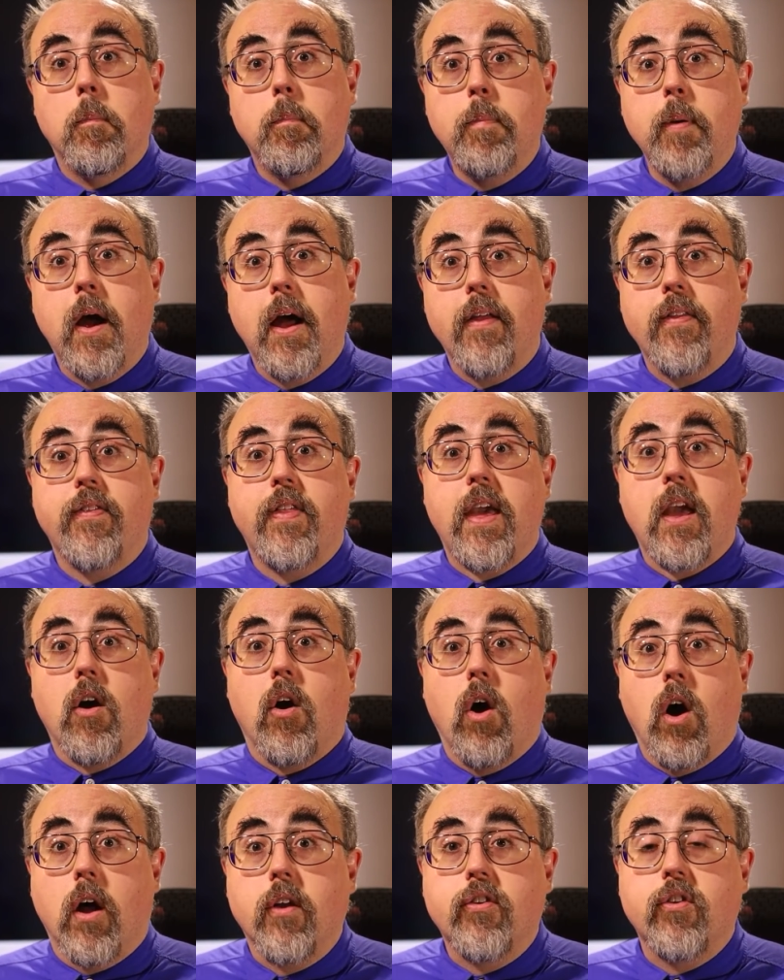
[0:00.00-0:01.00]
But they
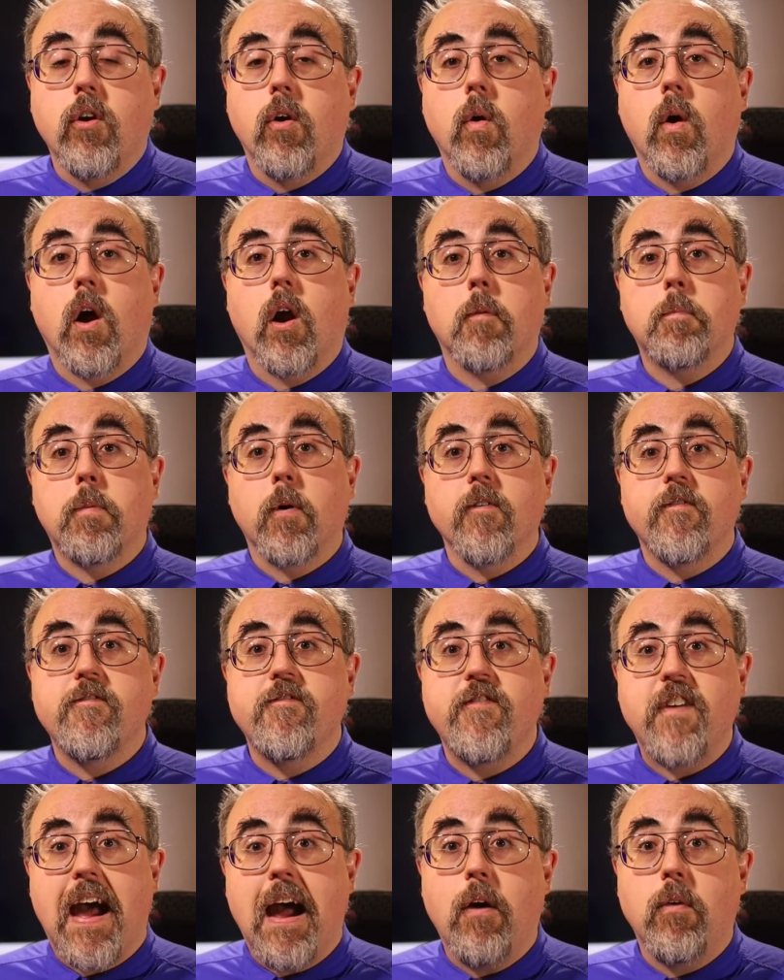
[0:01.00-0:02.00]
also are
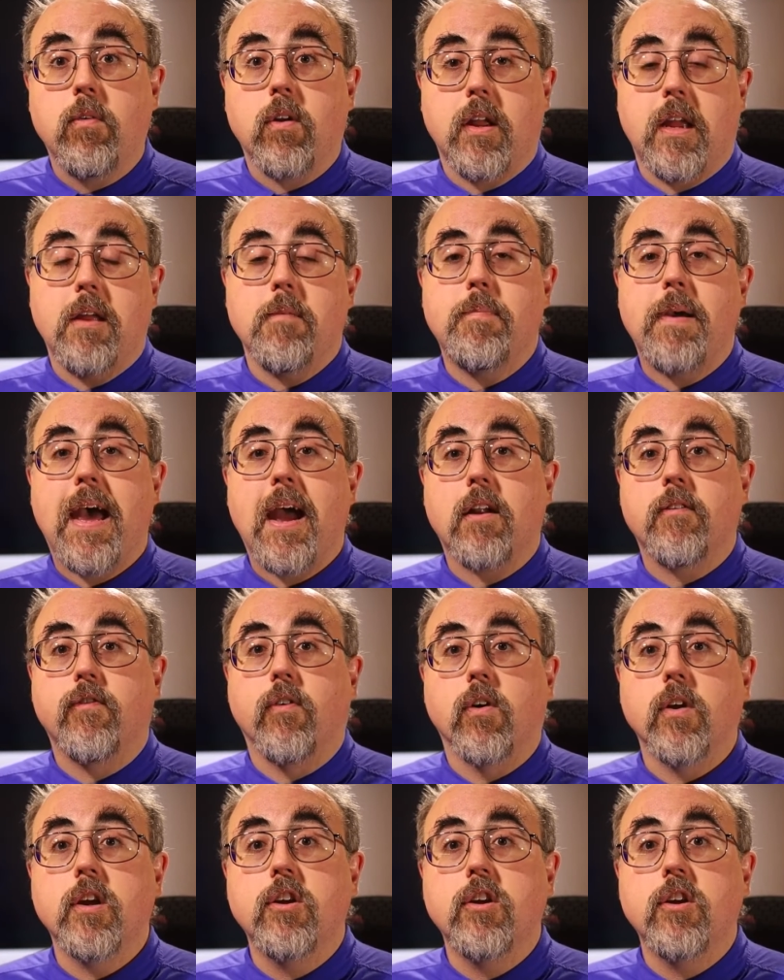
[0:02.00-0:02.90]
profoundly impactful,